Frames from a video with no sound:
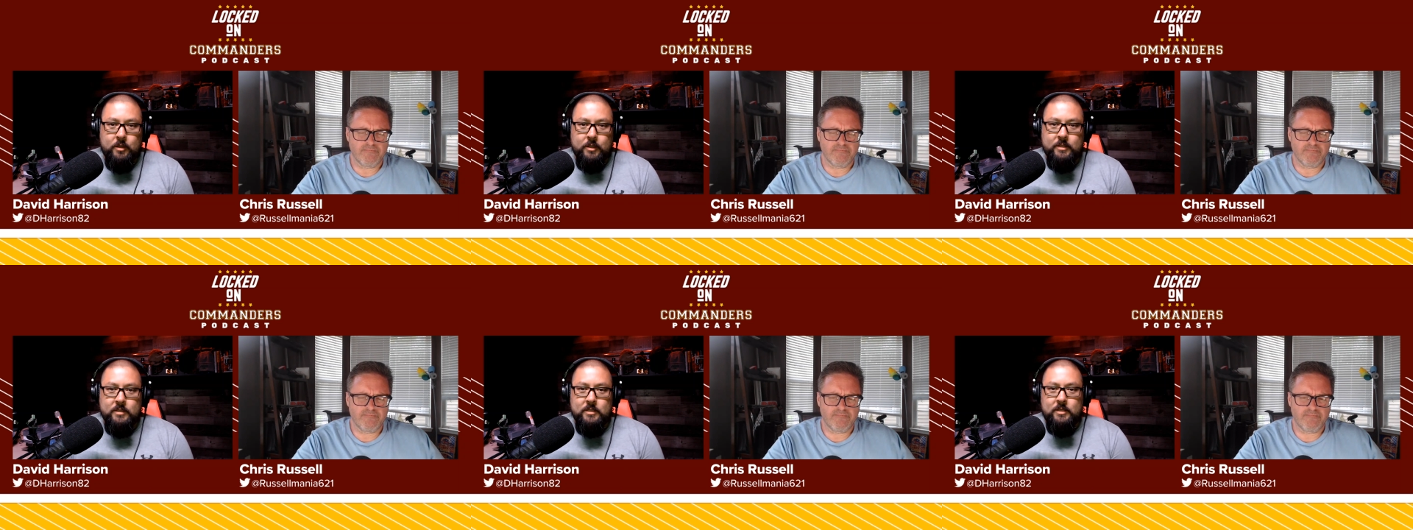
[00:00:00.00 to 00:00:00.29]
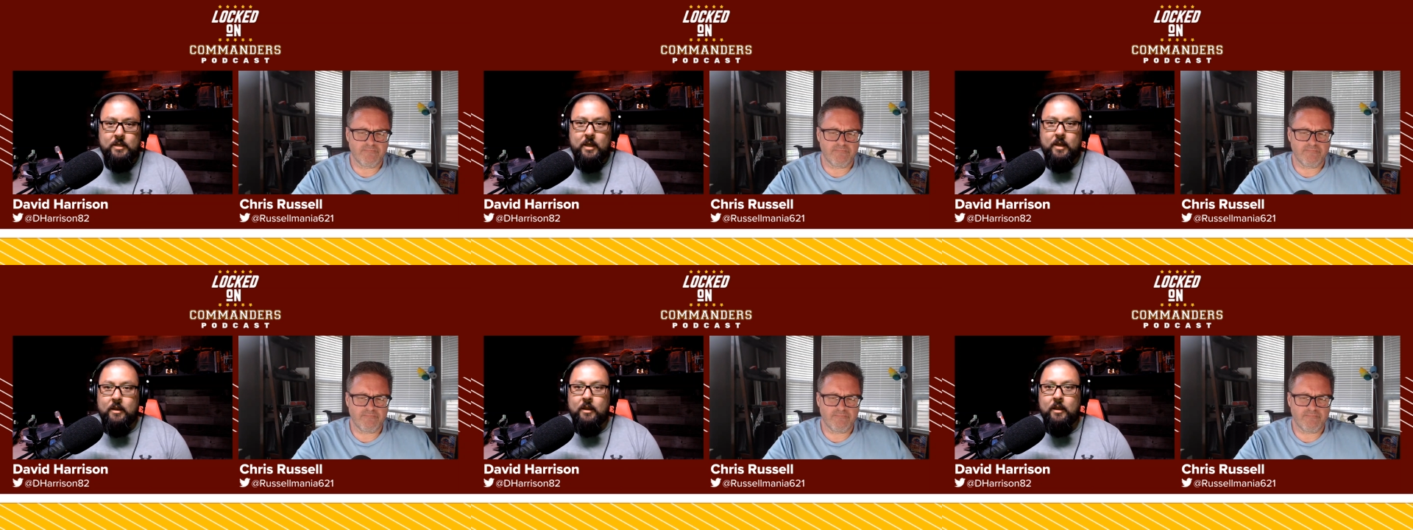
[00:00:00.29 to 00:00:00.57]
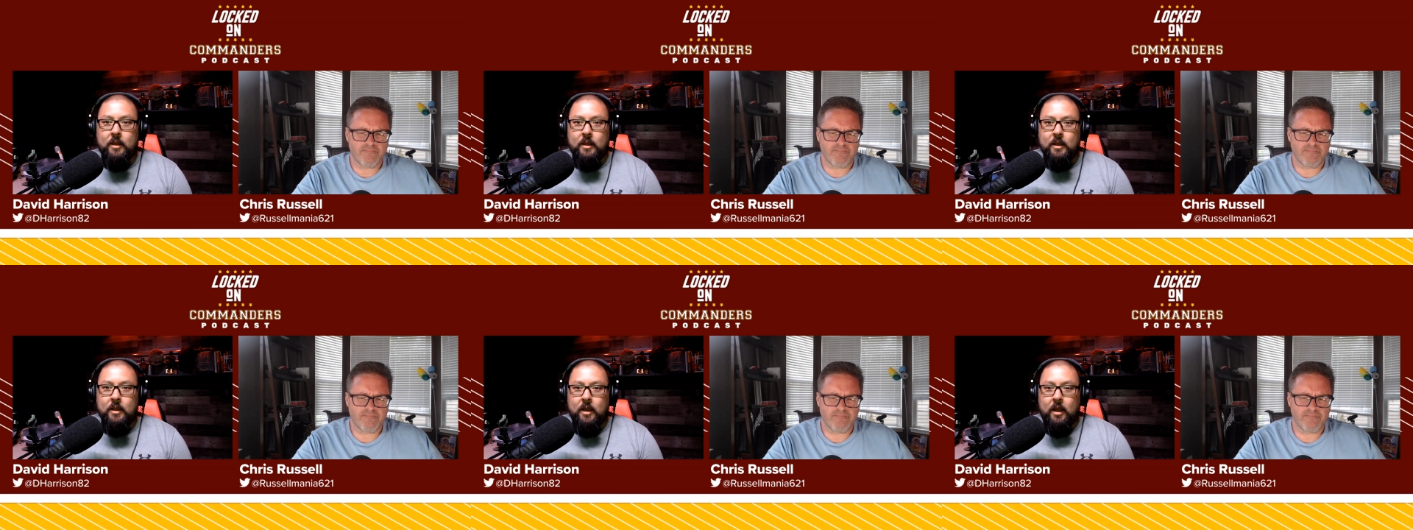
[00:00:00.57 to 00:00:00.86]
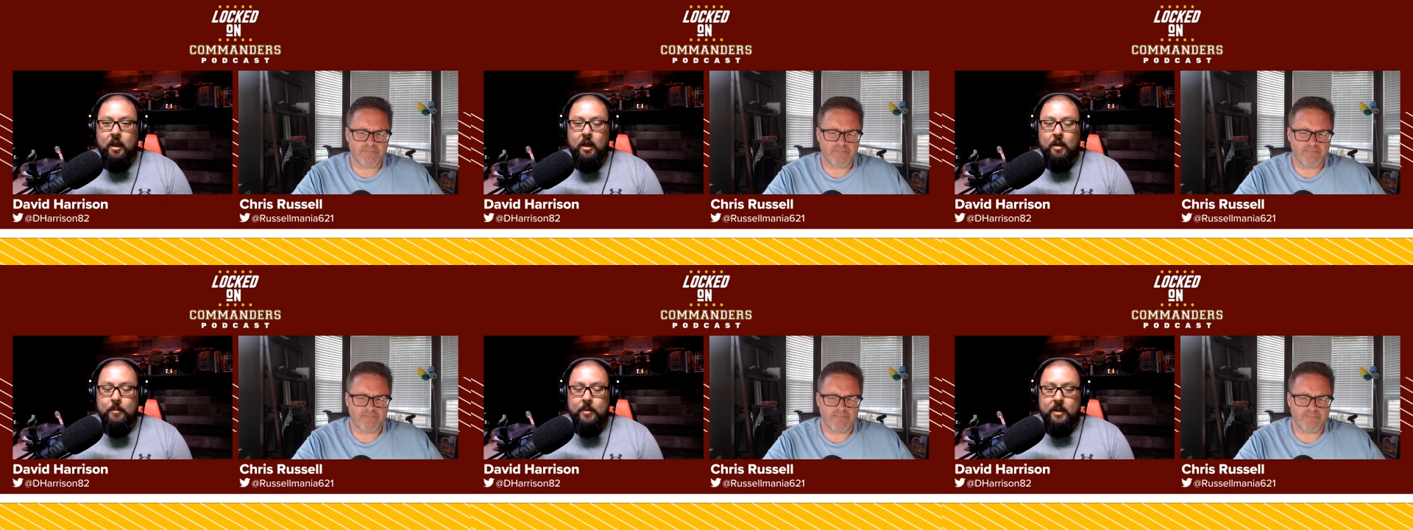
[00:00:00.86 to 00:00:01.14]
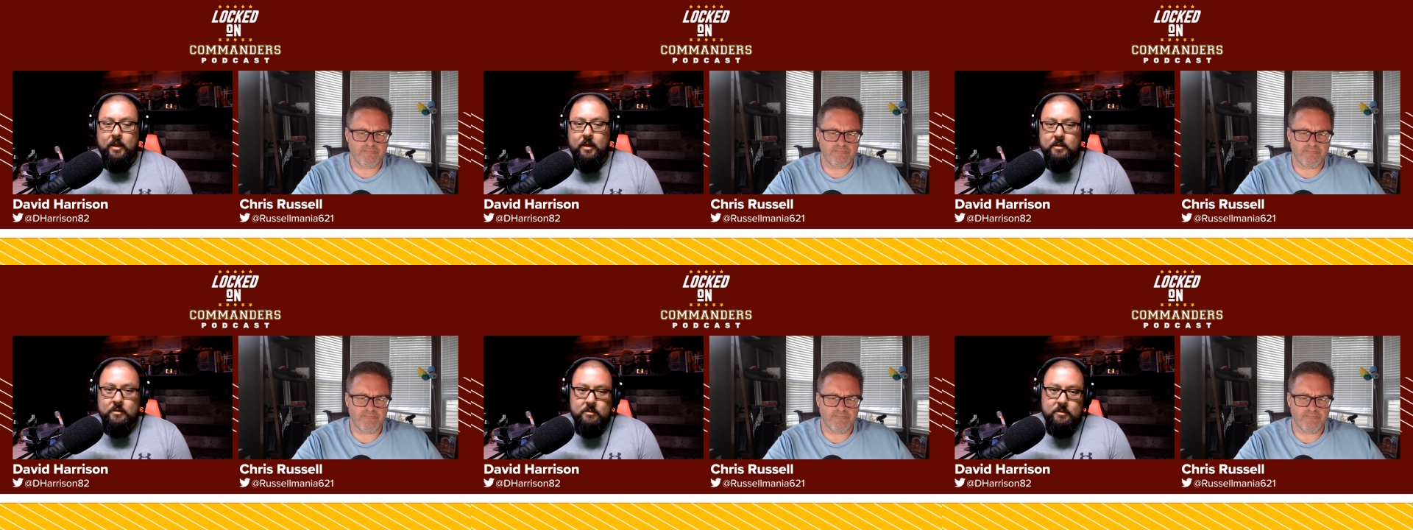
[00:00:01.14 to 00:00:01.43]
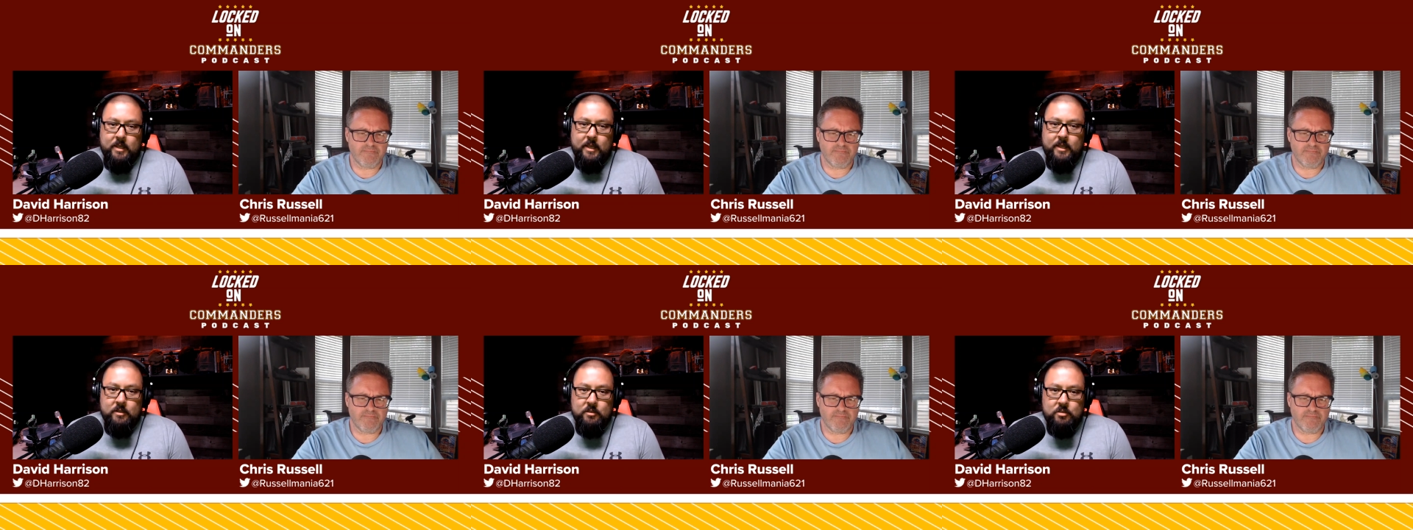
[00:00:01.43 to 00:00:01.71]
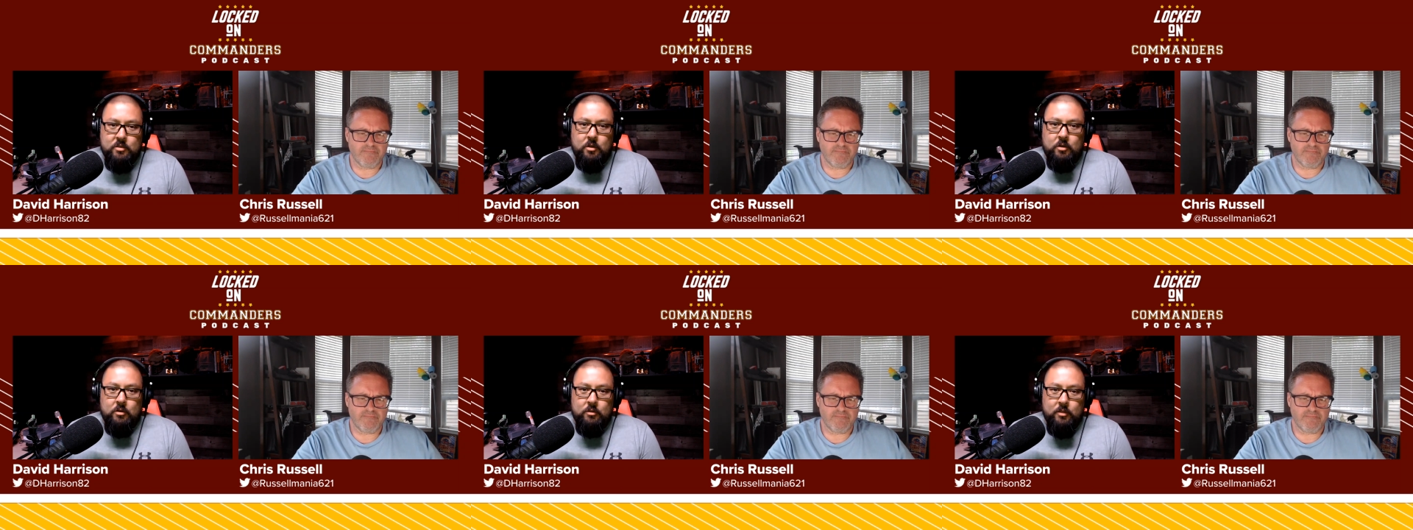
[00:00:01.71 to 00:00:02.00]
Speaker 1: extent, uh, because they can
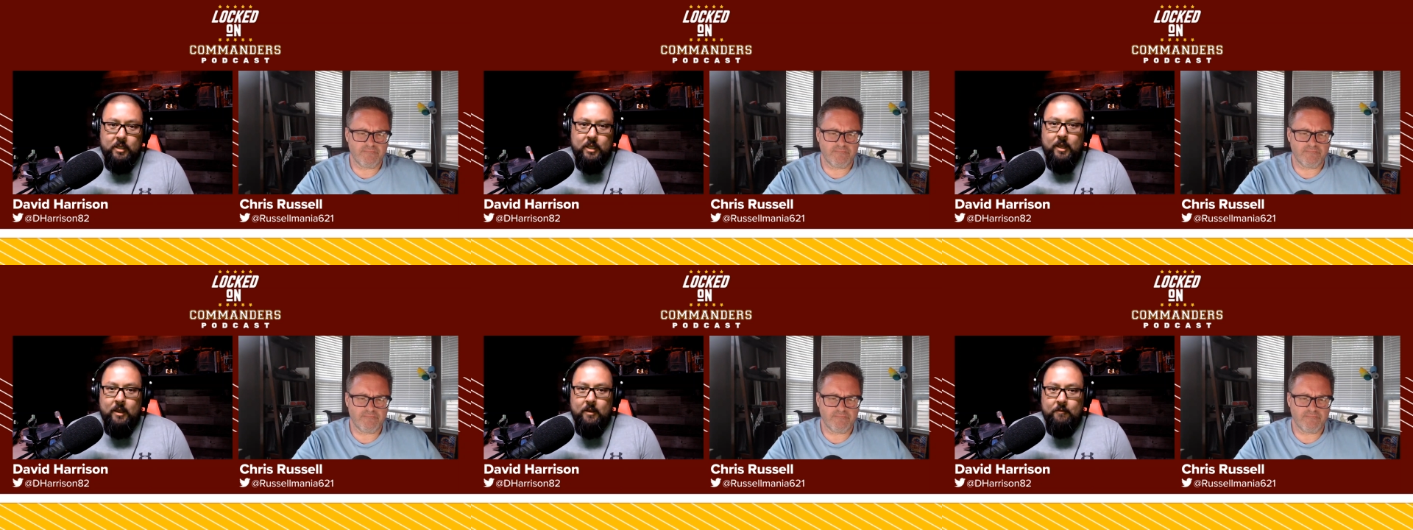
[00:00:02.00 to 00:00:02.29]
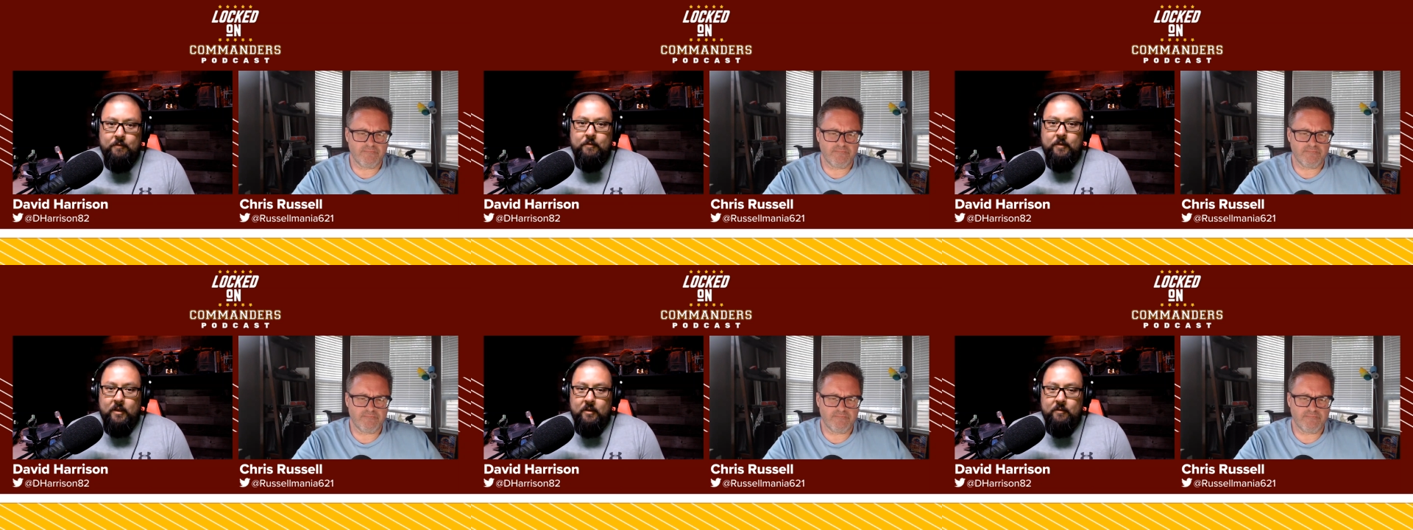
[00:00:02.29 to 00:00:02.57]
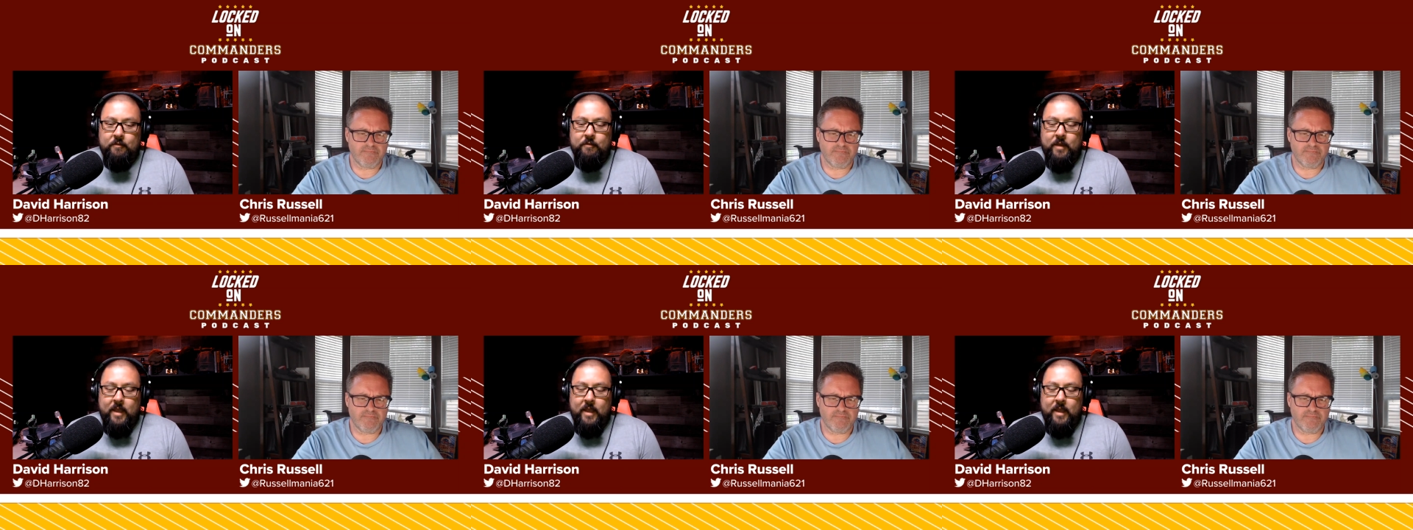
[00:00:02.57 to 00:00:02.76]
certainly, if if they